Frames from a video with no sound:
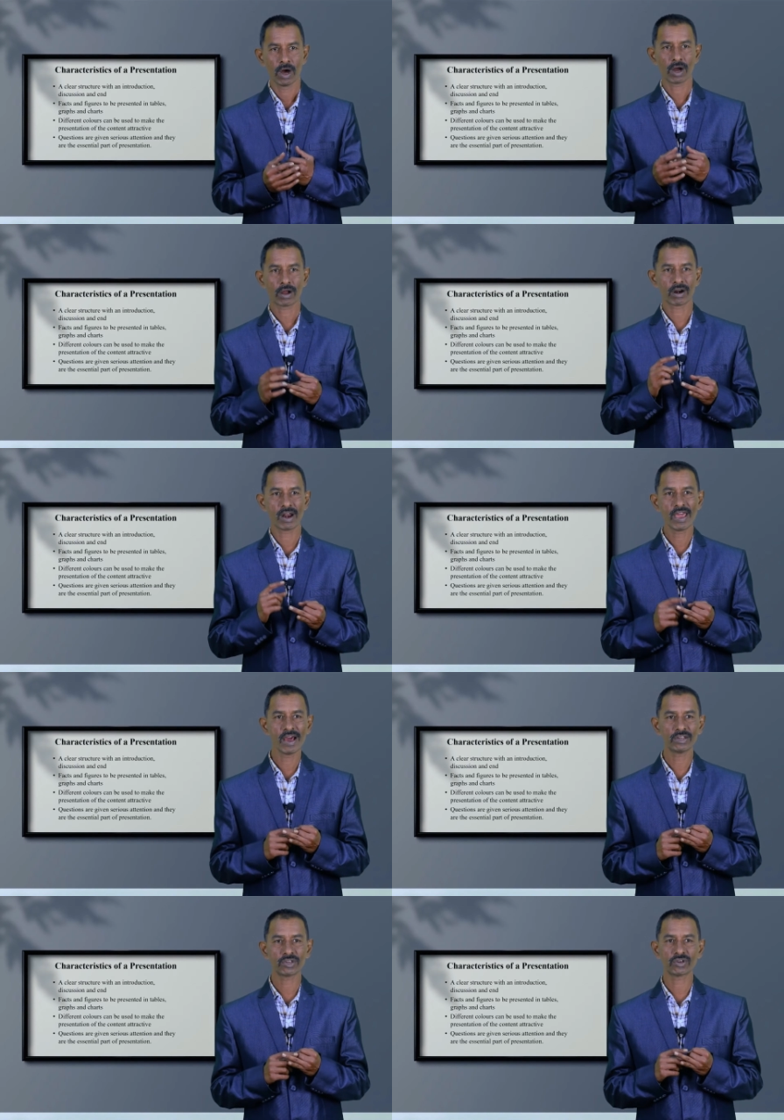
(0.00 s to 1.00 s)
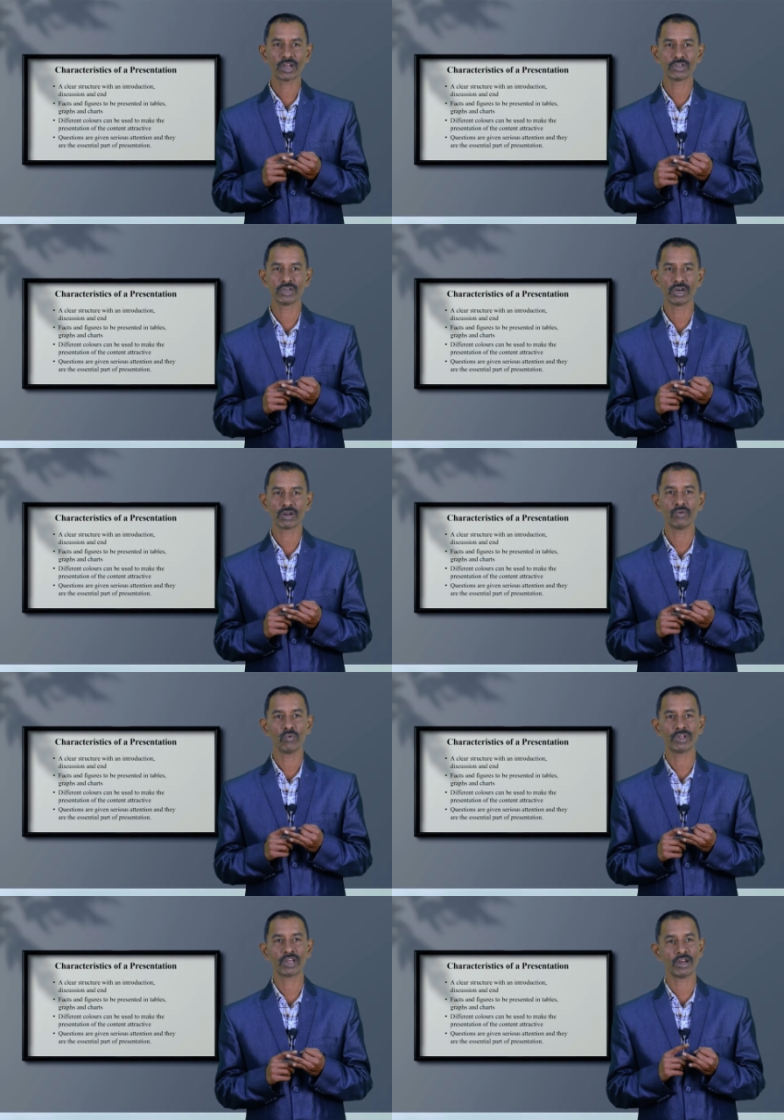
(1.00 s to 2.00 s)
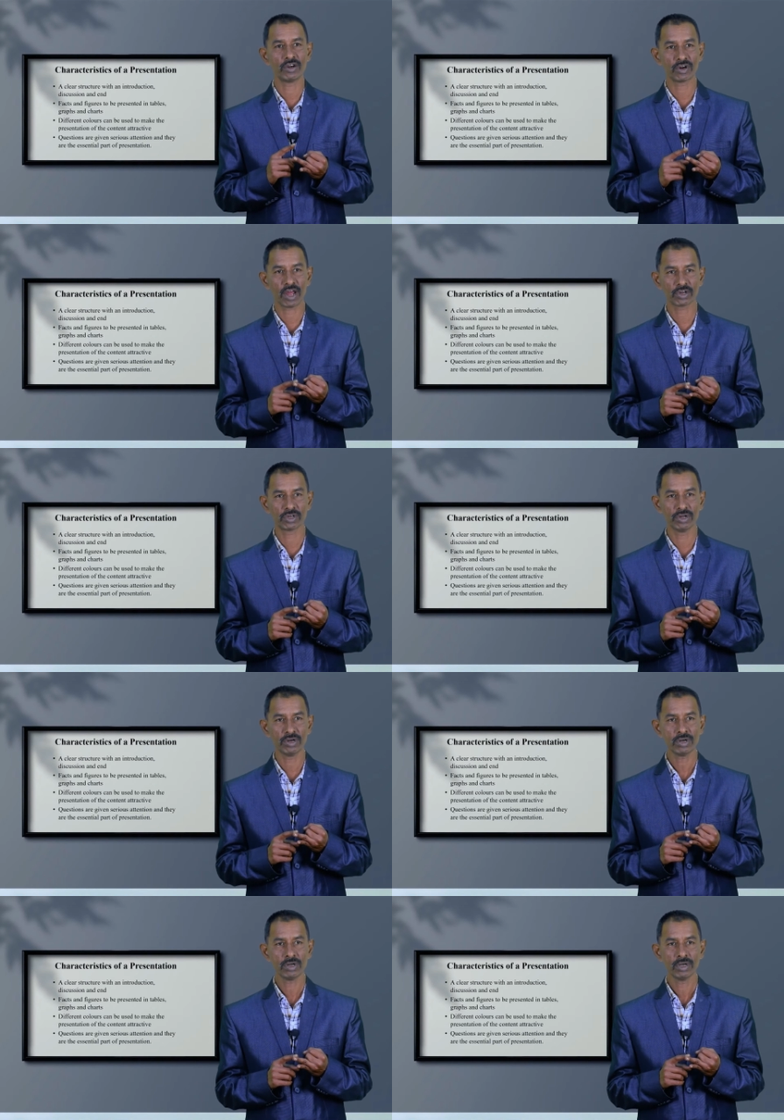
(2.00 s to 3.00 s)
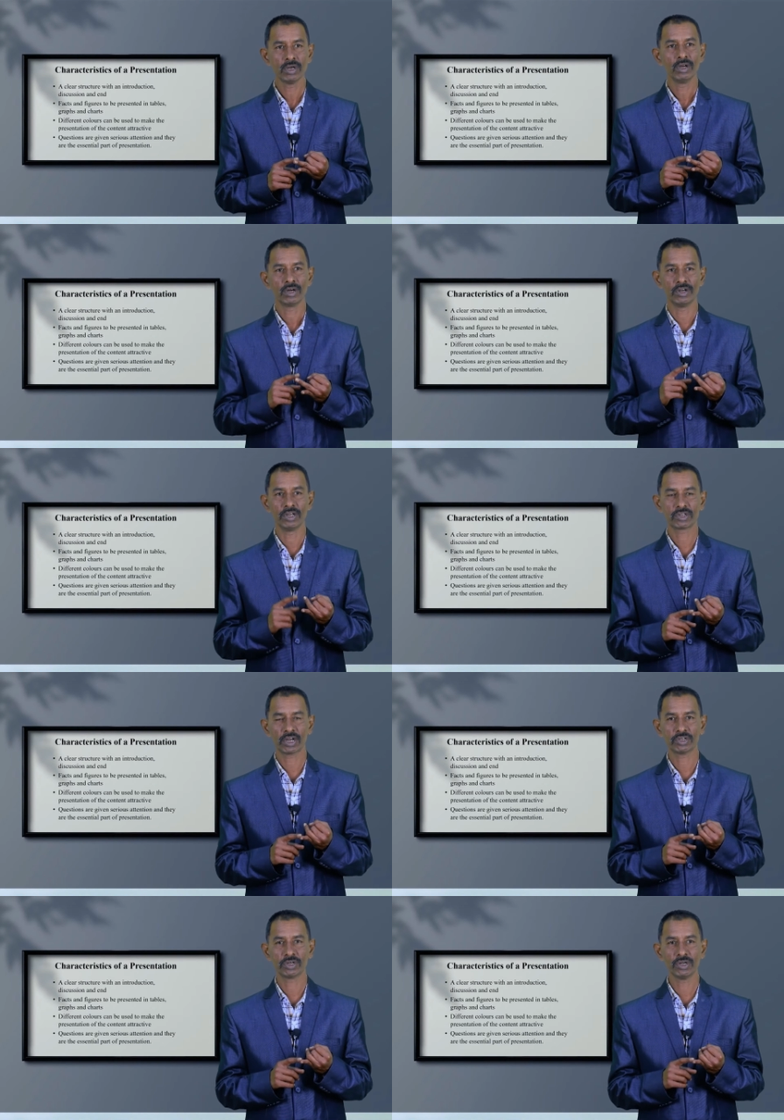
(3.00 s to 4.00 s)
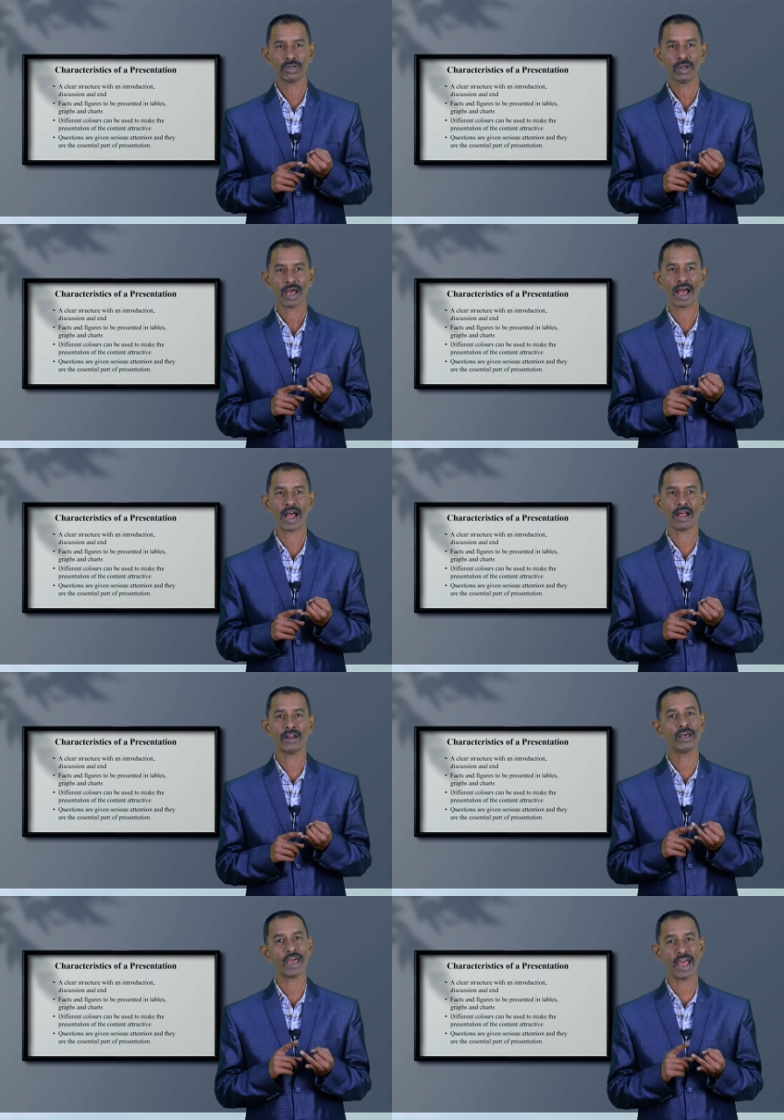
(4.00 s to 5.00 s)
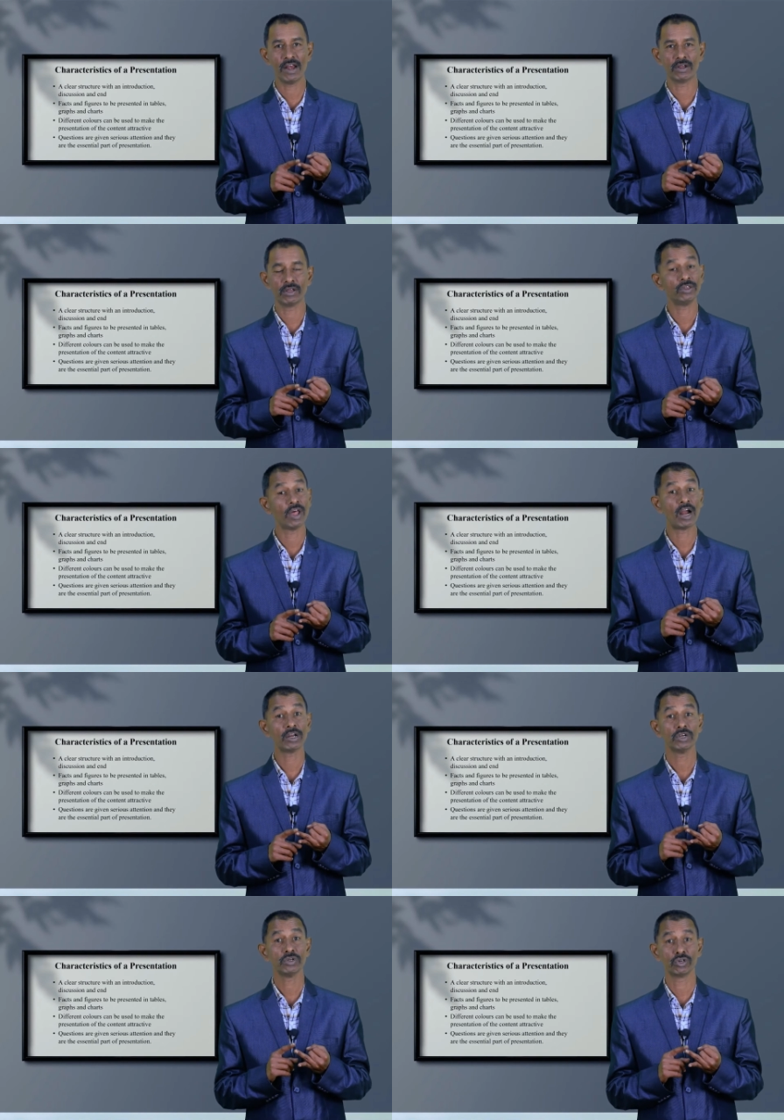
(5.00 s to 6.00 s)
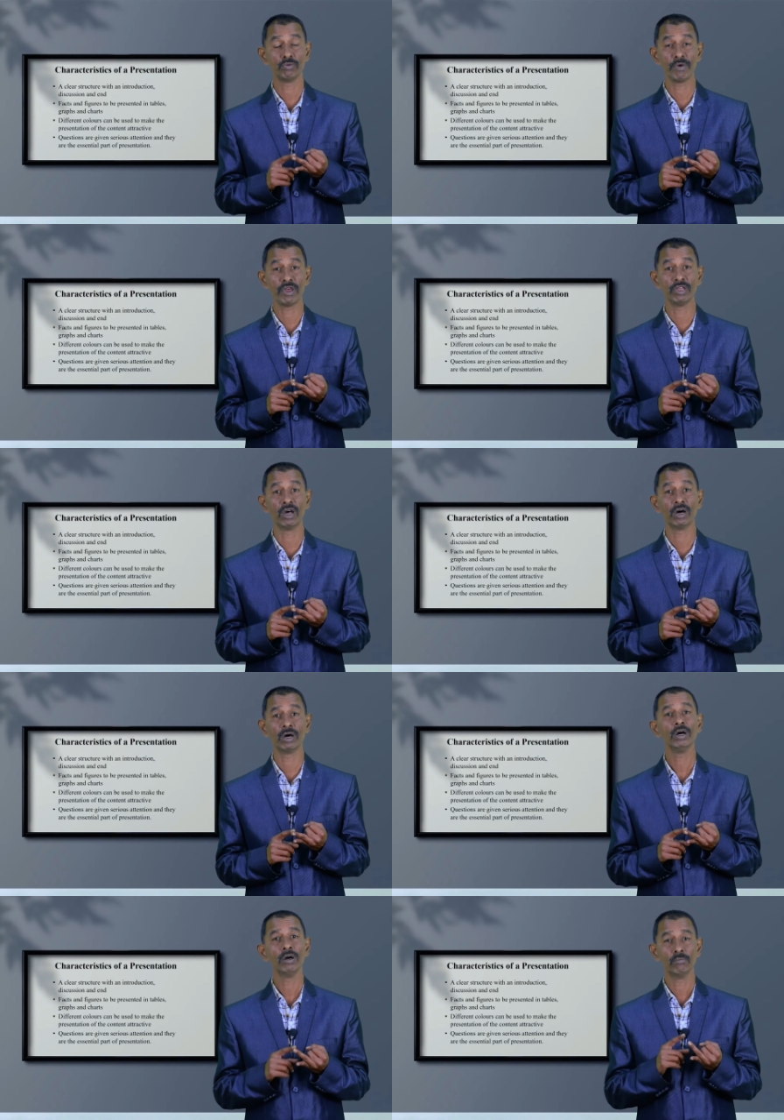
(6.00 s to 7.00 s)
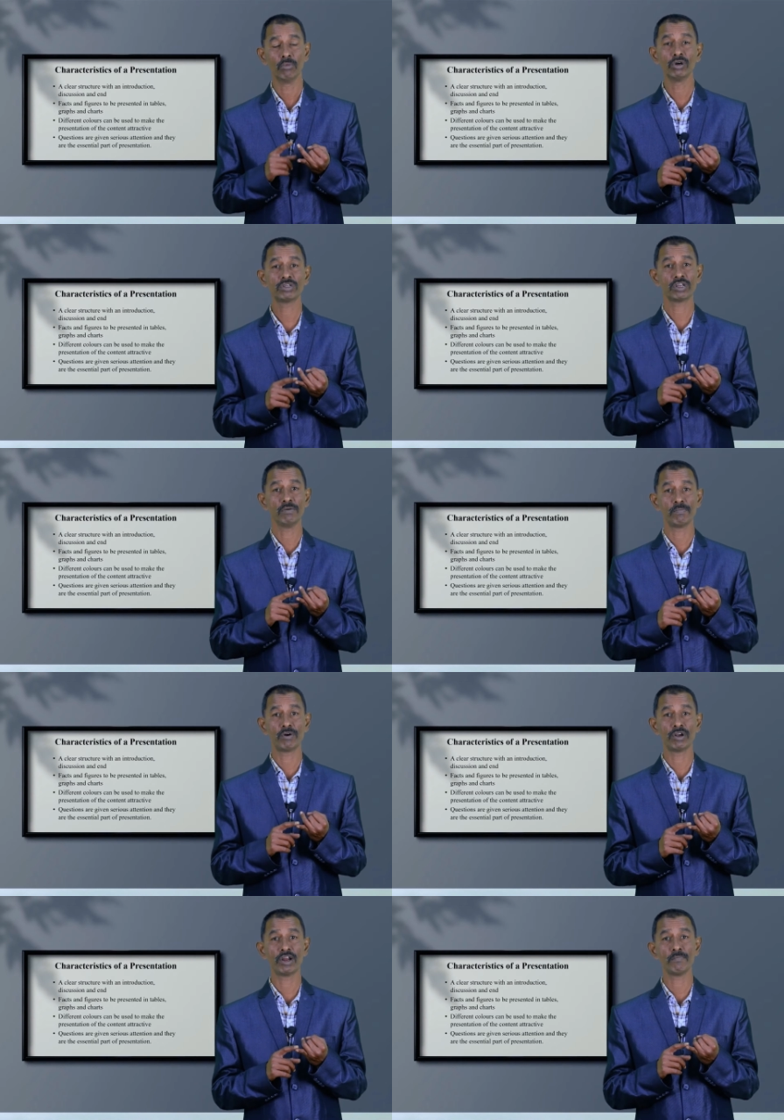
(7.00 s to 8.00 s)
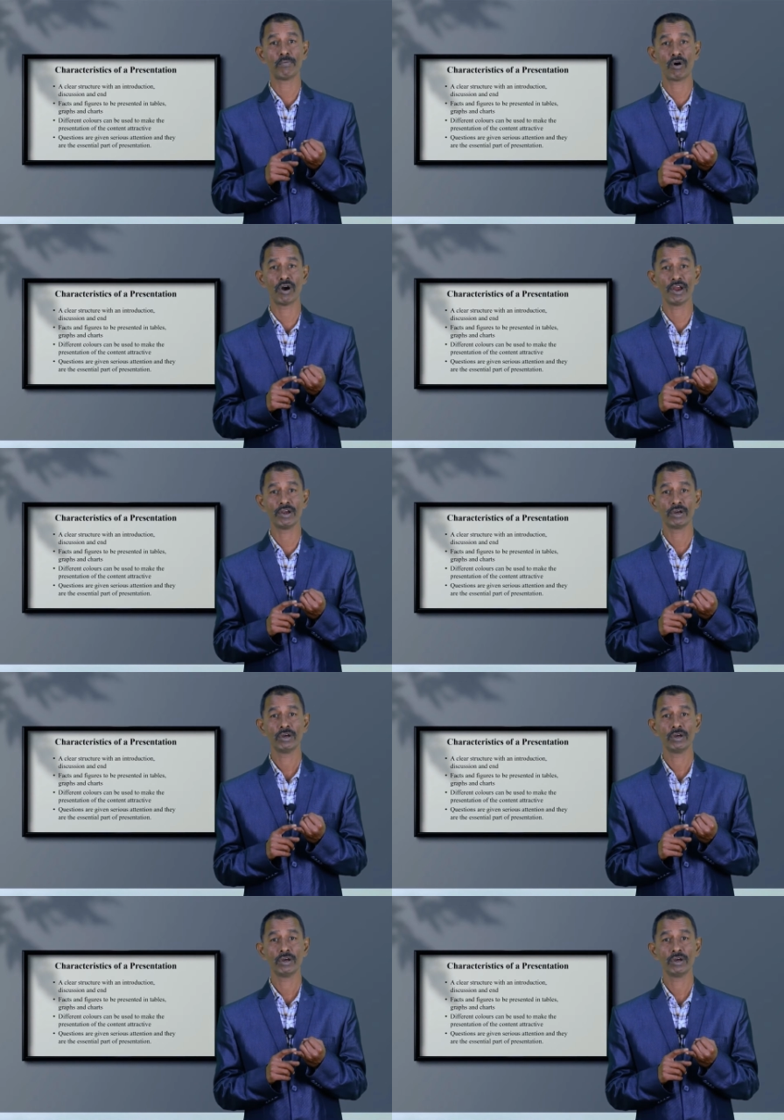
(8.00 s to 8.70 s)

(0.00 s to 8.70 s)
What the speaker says: A clear structure with an introduction, discussion, and end. That should be the most important point